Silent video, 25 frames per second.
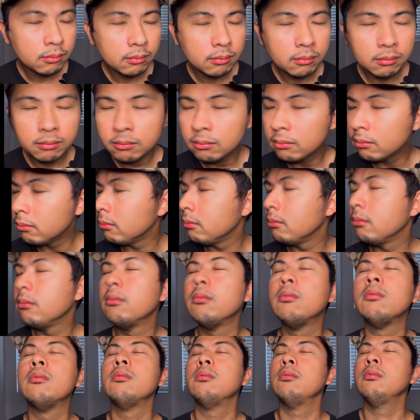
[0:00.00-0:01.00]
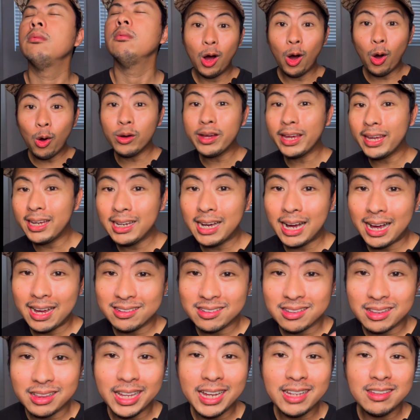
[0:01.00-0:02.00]
Mm. Okay
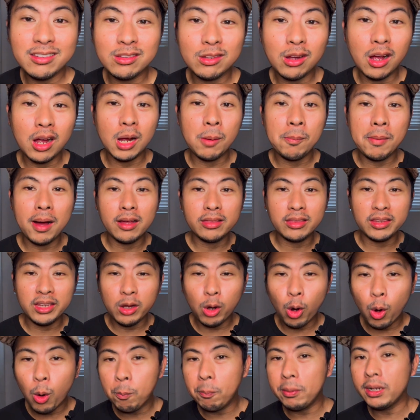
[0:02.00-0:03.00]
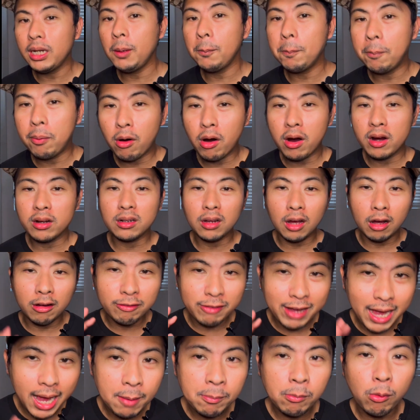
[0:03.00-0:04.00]
guys, let's talk about the opening part of
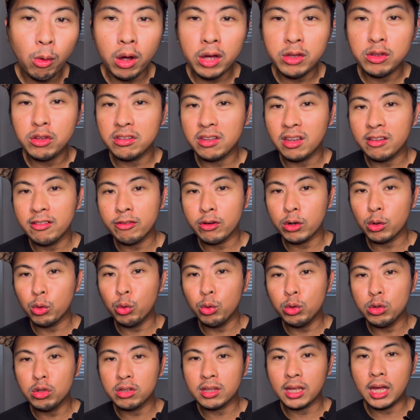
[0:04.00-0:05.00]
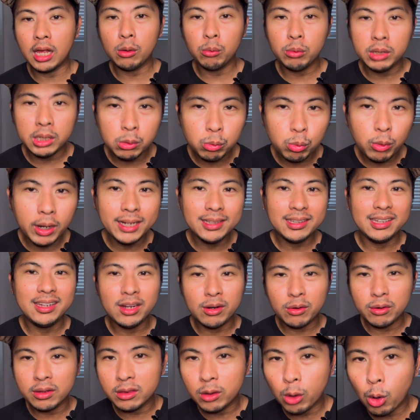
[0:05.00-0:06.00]
Amouage Silver Oud, shall we? Right
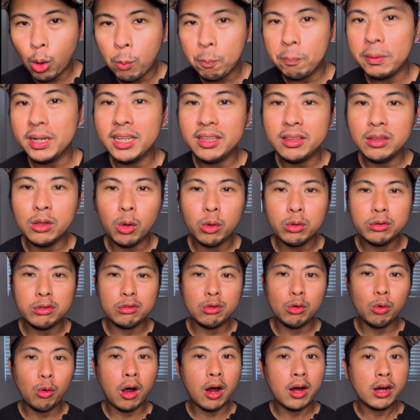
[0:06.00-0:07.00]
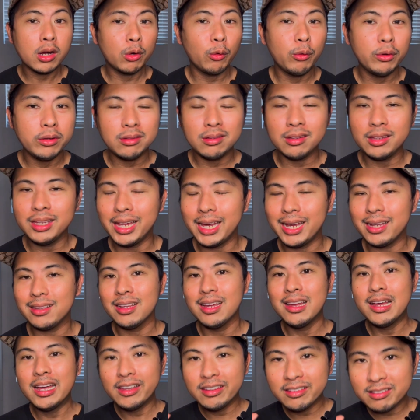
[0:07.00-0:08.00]
here in the opening notes, you are going to get
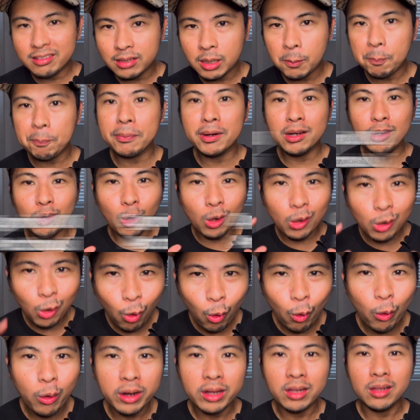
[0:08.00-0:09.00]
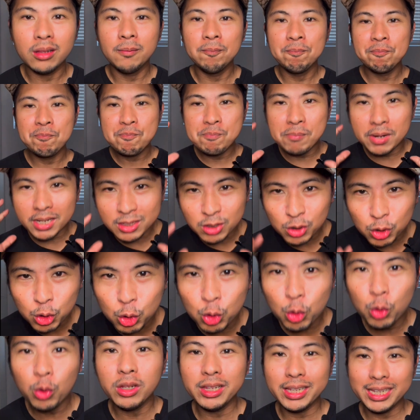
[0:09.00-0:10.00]
Cypriol Oil,
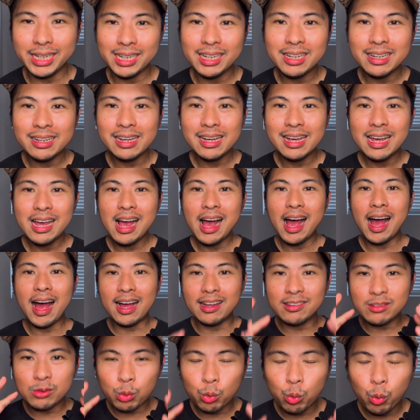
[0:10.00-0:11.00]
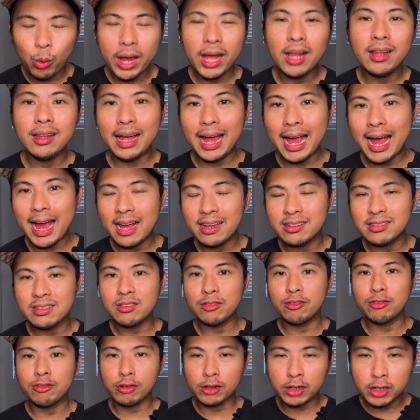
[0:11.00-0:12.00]
Patchouli, as well as
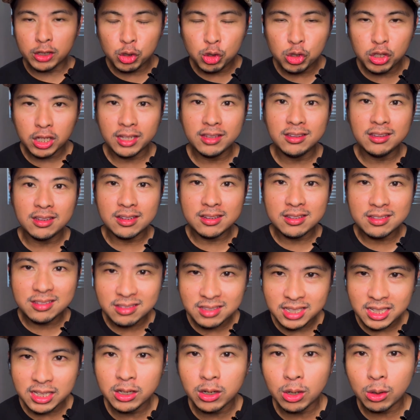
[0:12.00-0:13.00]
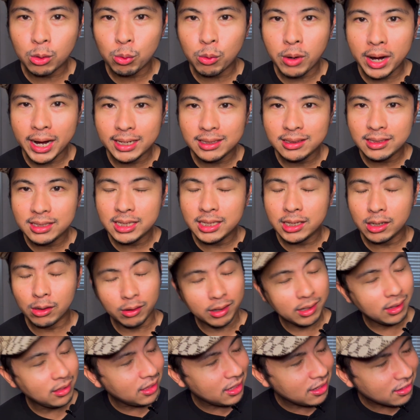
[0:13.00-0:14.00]
Virginia Cedar right here.
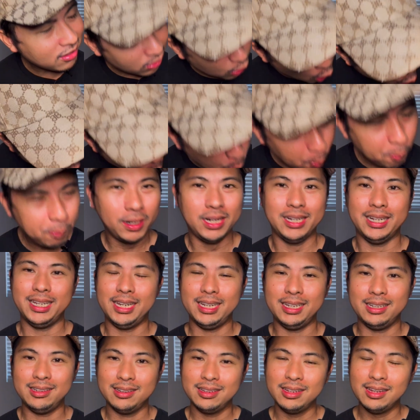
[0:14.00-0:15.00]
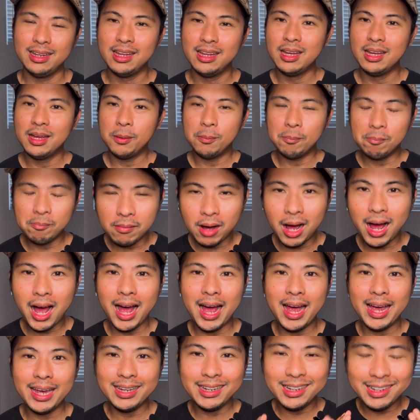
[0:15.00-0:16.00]
And this opening,
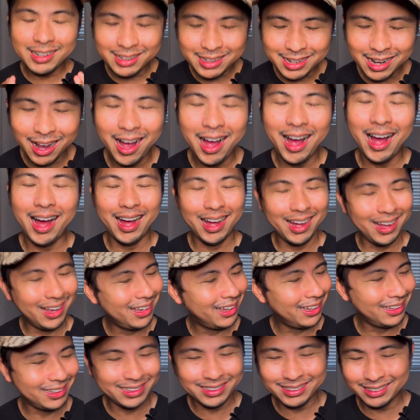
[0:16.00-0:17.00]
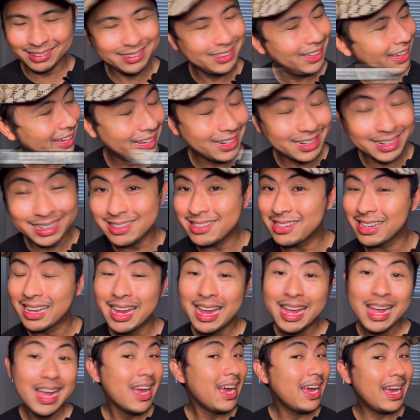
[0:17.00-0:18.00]
my God, it is
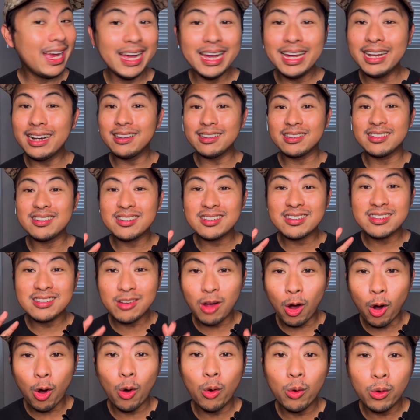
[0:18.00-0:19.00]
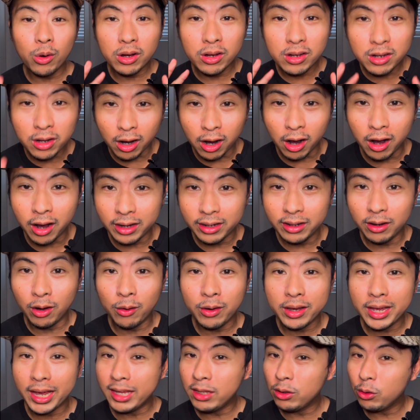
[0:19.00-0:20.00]
it is so good.
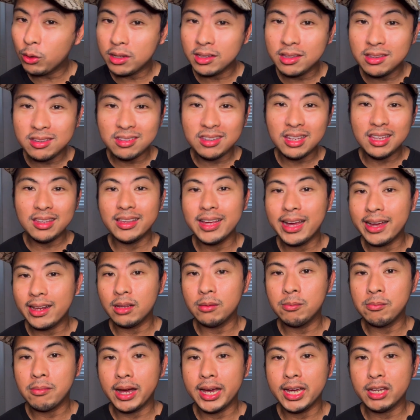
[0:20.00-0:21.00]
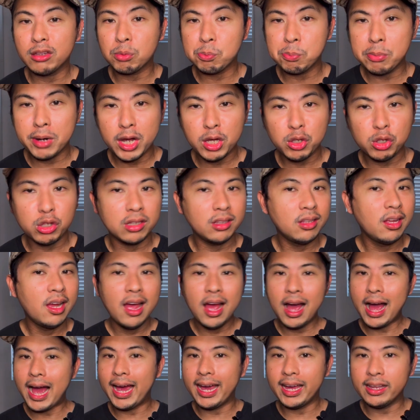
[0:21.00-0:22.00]
Okay, you can see that in my expression.
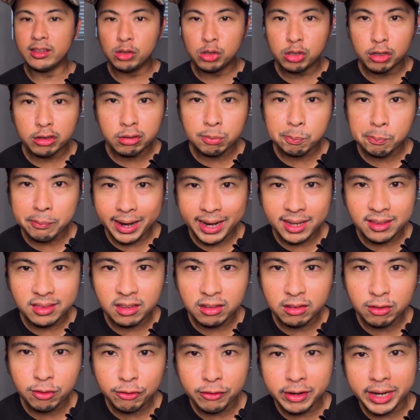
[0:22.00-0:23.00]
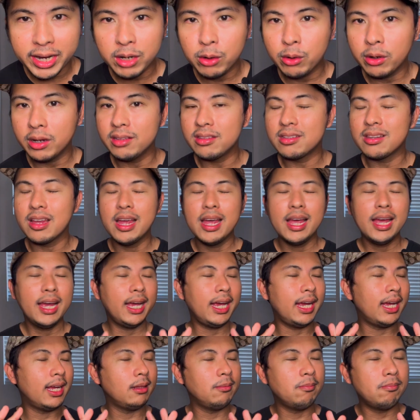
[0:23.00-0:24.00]
I had just sprayed this fragrance
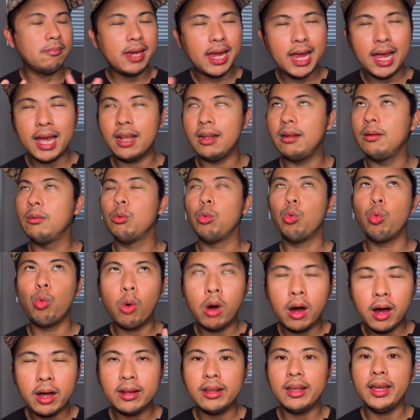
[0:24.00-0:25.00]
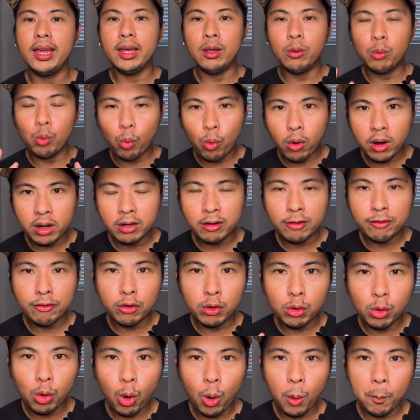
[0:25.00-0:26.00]
and man, what a
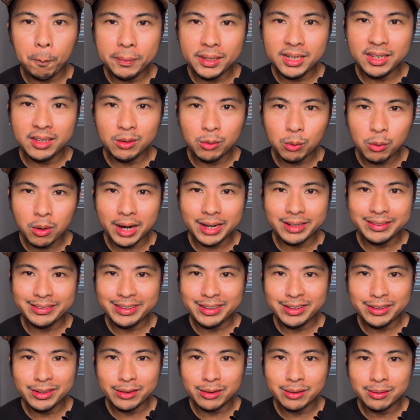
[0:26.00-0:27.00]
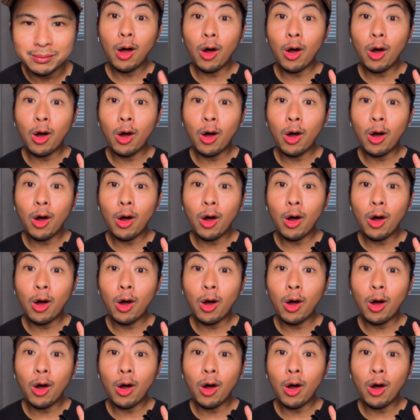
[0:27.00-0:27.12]
wonderful opening right here.